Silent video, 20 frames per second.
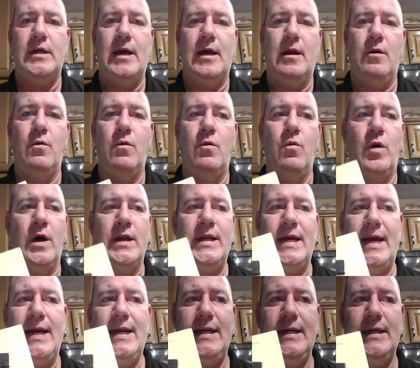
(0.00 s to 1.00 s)
at
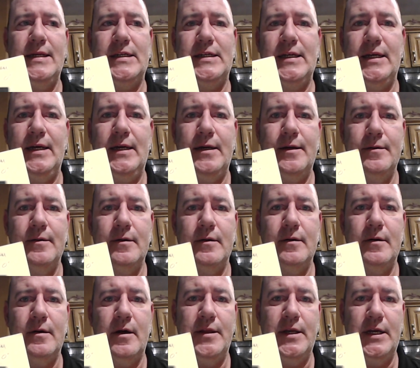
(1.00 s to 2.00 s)
190C
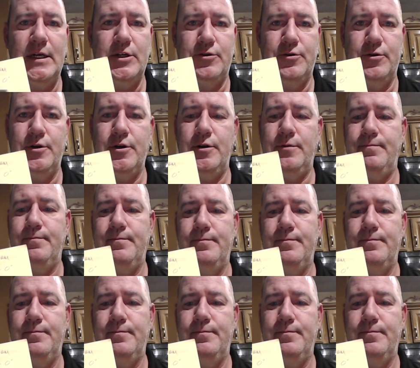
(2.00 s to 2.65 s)
on the extruder